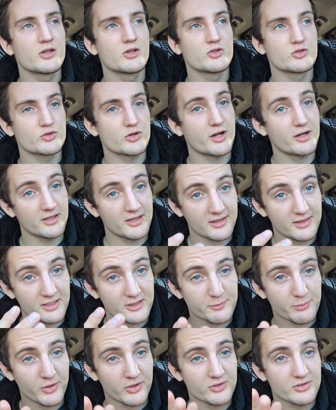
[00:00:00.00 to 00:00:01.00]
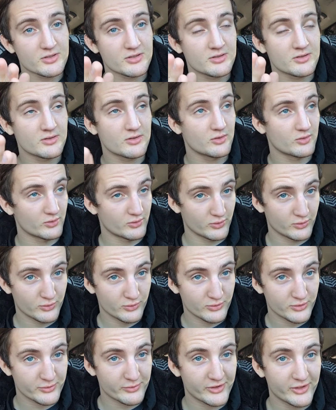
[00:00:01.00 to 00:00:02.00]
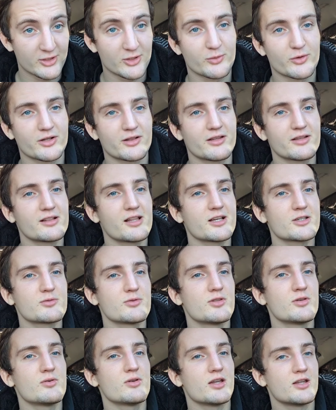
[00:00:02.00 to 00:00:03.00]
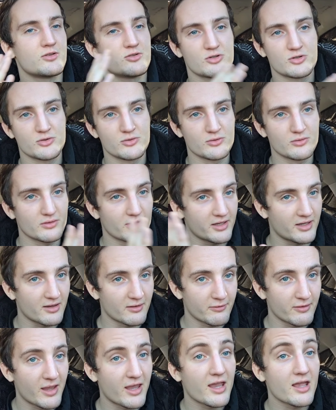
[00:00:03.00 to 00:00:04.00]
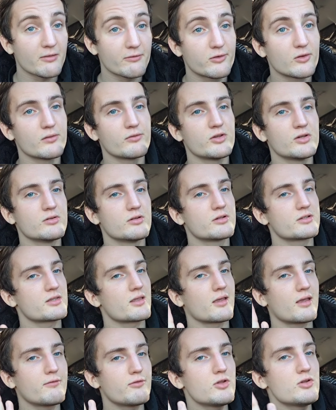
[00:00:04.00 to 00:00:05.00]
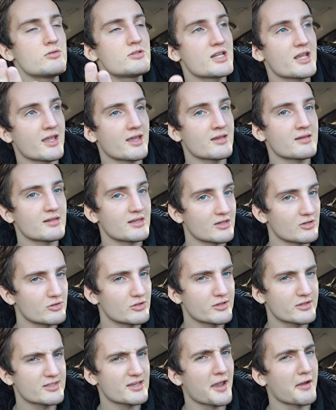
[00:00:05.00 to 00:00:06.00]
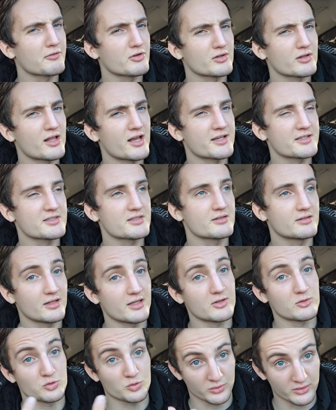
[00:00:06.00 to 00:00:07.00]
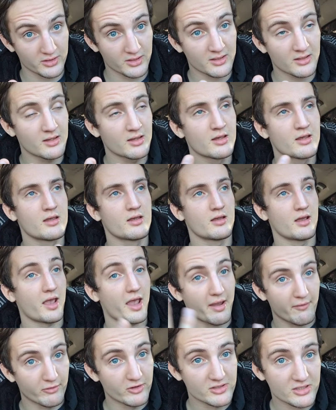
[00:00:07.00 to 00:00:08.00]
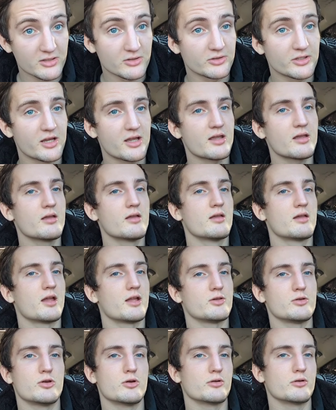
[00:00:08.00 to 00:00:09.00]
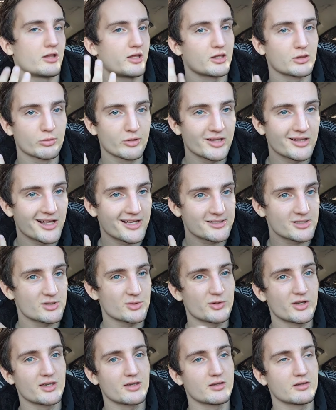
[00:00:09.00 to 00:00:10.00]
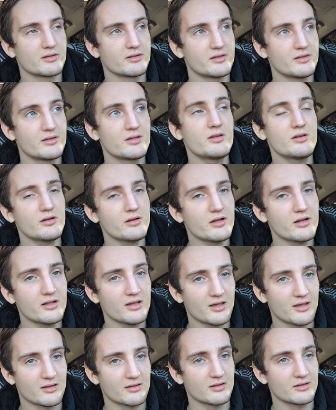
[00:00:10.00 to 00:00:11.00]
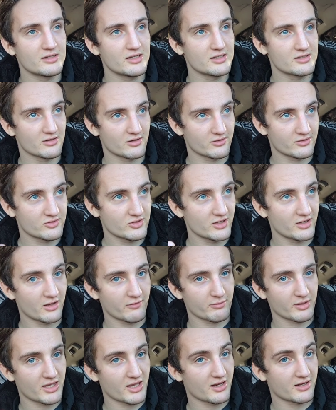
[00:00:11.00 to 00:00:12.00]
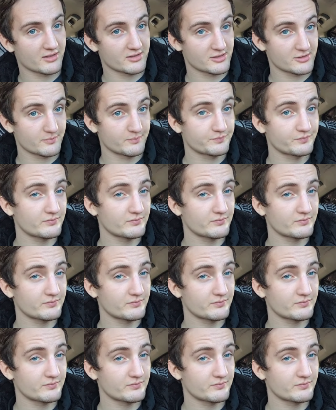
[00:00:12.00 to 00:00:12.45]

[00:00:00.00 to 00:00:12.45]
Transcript: Try to get this person who is willing to work leg locks with you and do like a handful of heel hooks. Like if you do 10 heel hooks after class, like drilling every single day, and you go to like 3 classes a week, you're going to get a decent understanding of mechanics.